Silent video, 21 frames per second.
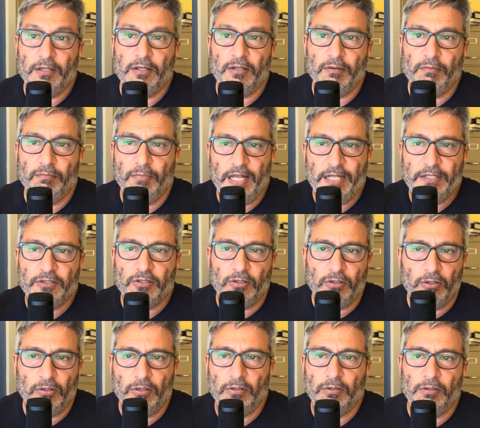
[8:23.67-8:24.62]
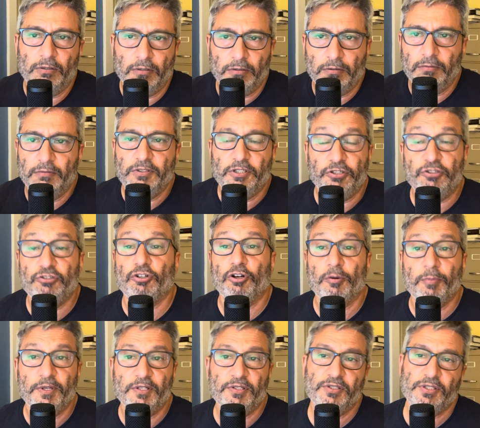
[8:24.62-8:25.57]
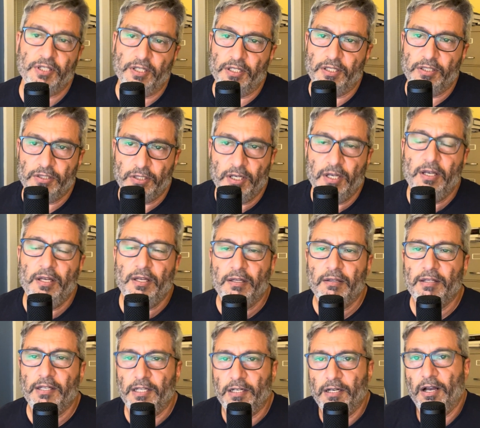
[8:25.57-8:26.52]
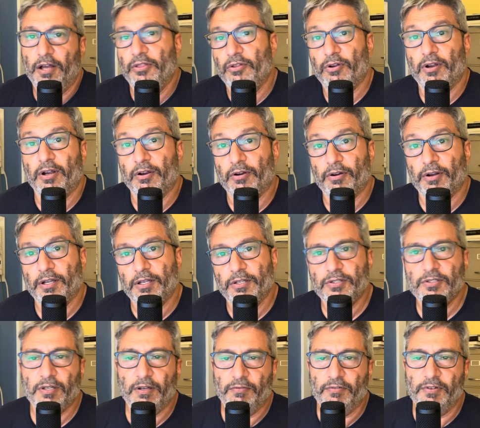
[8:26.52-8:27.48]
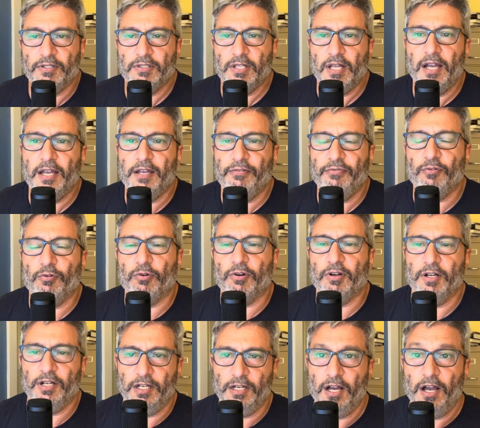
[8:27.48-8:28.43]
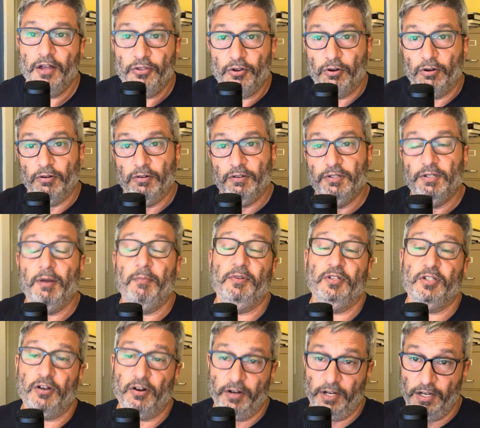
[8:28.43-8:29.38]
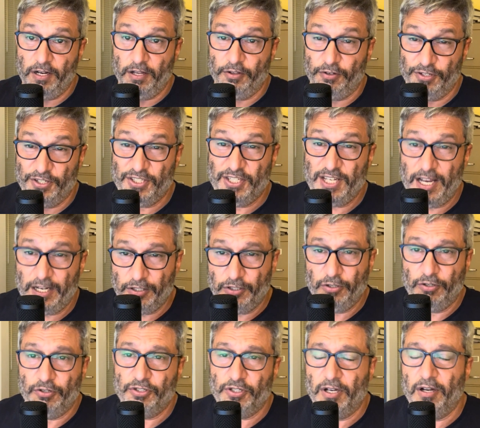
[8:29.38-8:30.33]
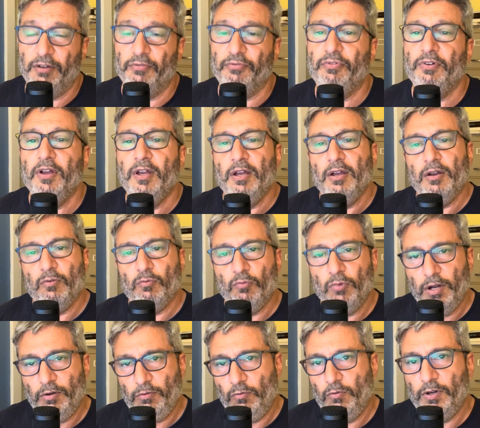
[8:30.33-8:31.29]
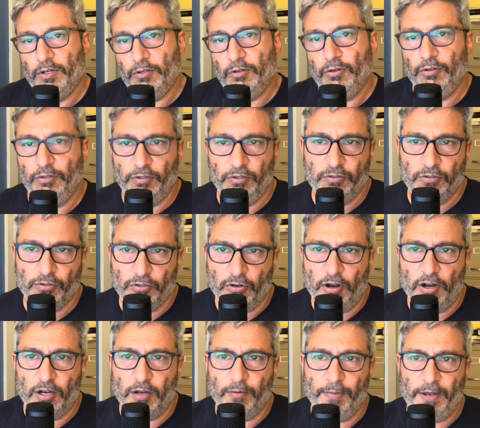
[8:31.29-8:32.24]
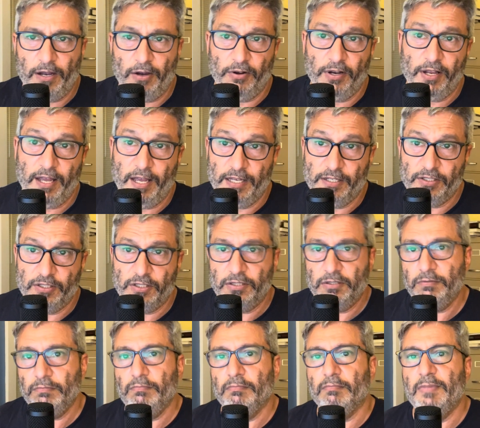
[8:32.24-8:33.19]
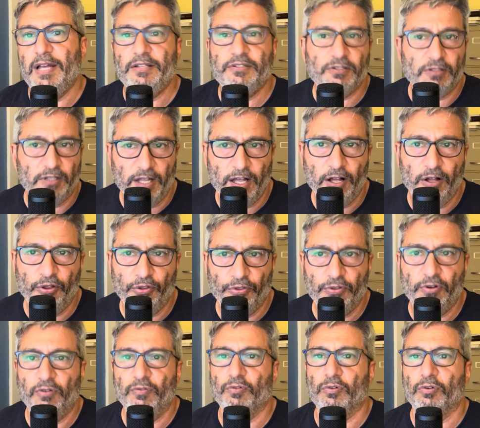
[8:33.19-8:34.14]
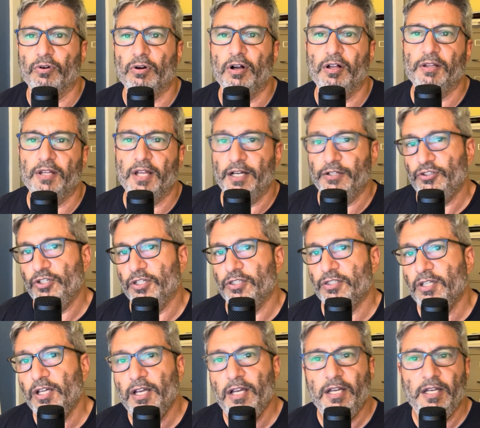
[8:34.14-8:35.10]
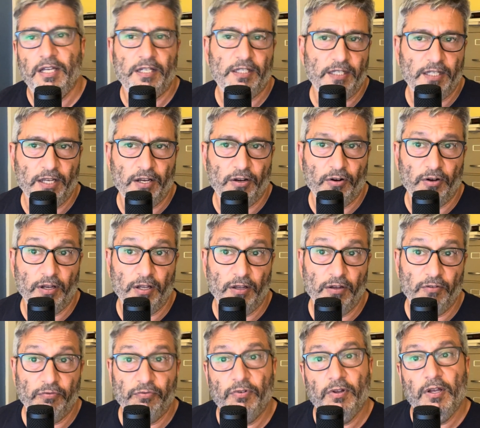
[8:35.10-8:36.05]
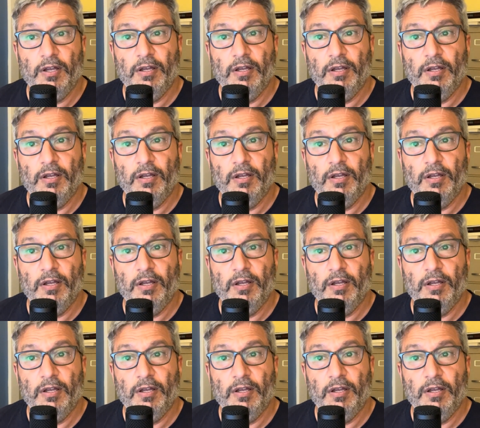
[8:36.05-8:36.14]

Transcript: mental disturbances in other areas of his life, or in other sectors of what one could talk about as mental health overall, not just in the area of